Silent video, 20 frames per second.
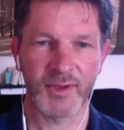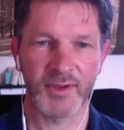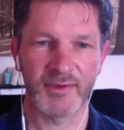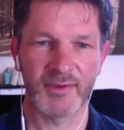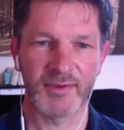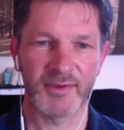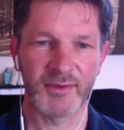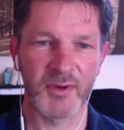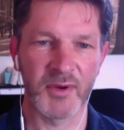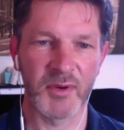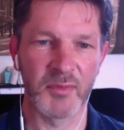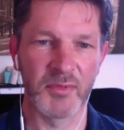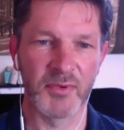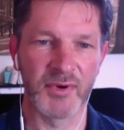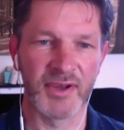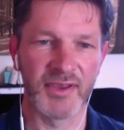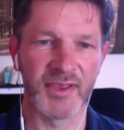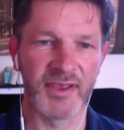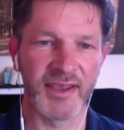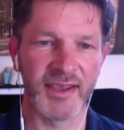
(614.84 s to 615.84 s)
So you're
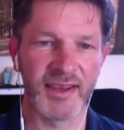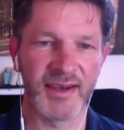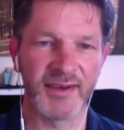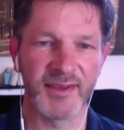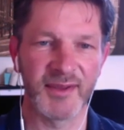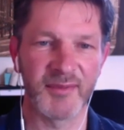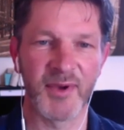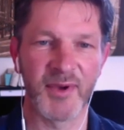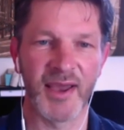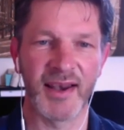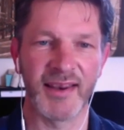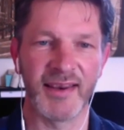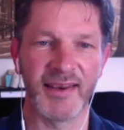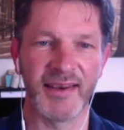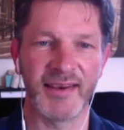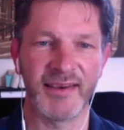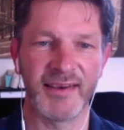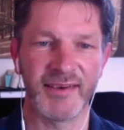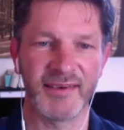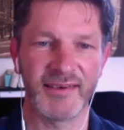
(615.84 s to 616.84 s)
breathing into the belly,
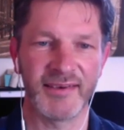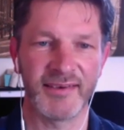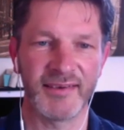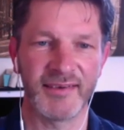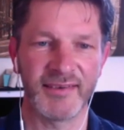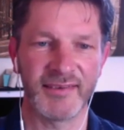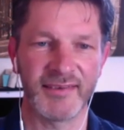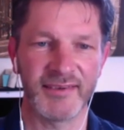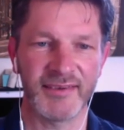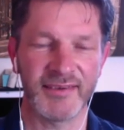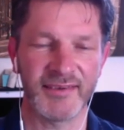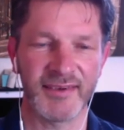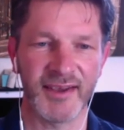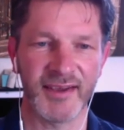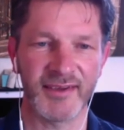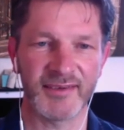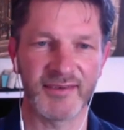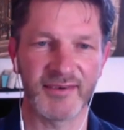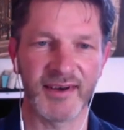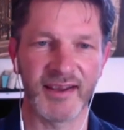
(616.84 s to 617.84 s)

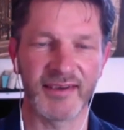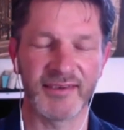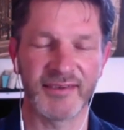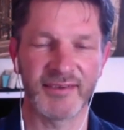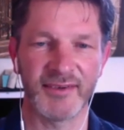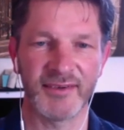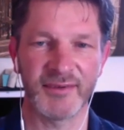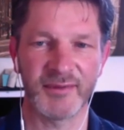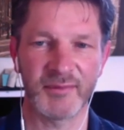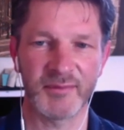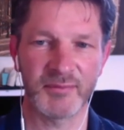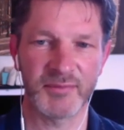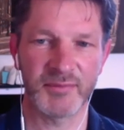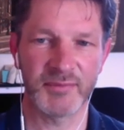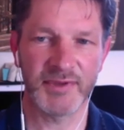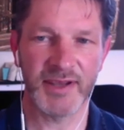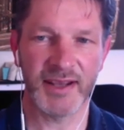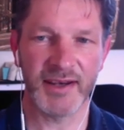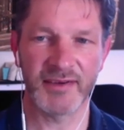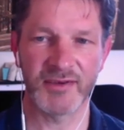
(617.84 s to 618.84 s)
nice and relaxed, just
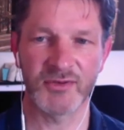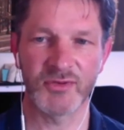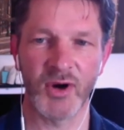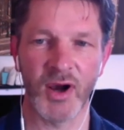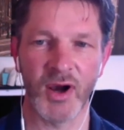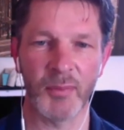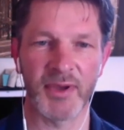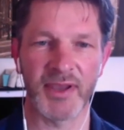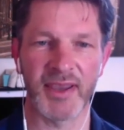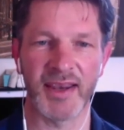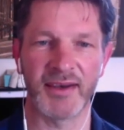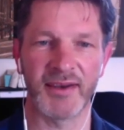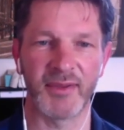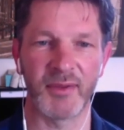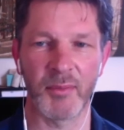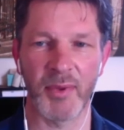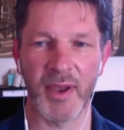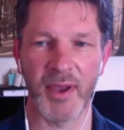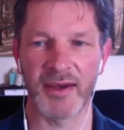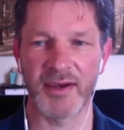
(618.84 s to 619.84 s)
kind of dropping into the
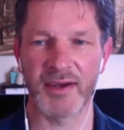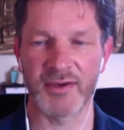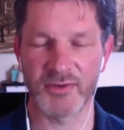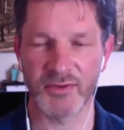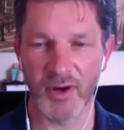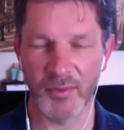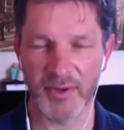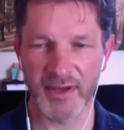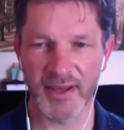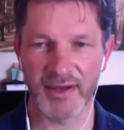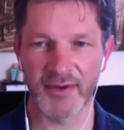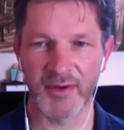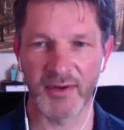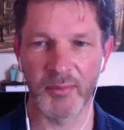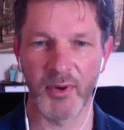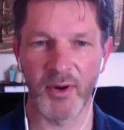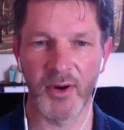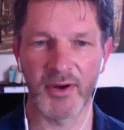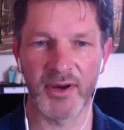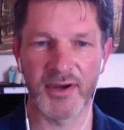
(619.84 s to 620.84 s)
belly, dropping into the
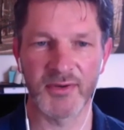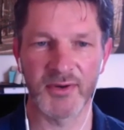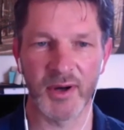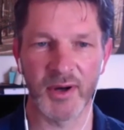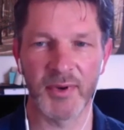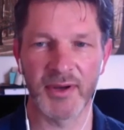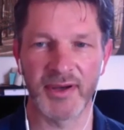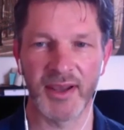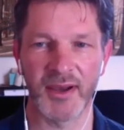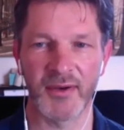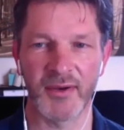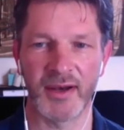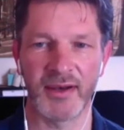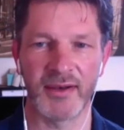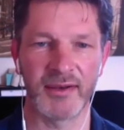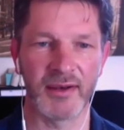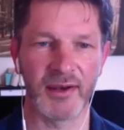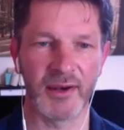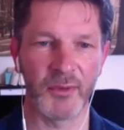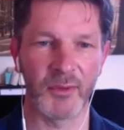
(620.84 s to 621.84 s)
body, dropping down into the
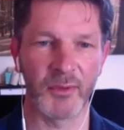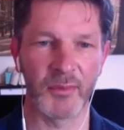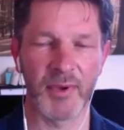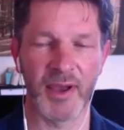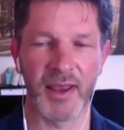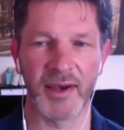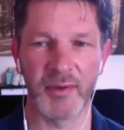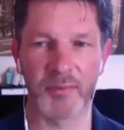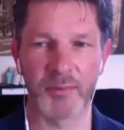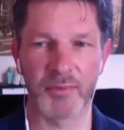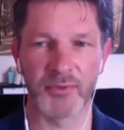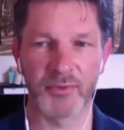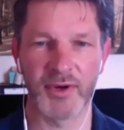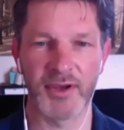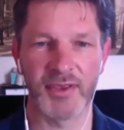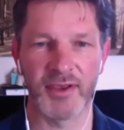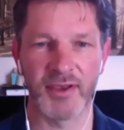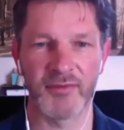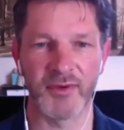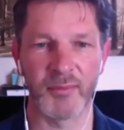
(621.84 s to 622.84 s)
lower belly,
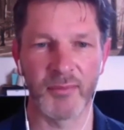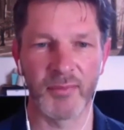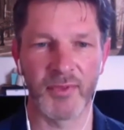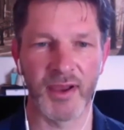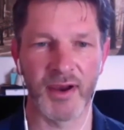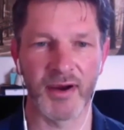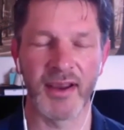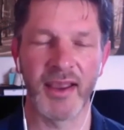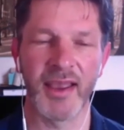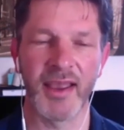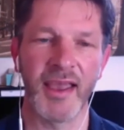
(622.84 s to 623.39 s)
breathing from there.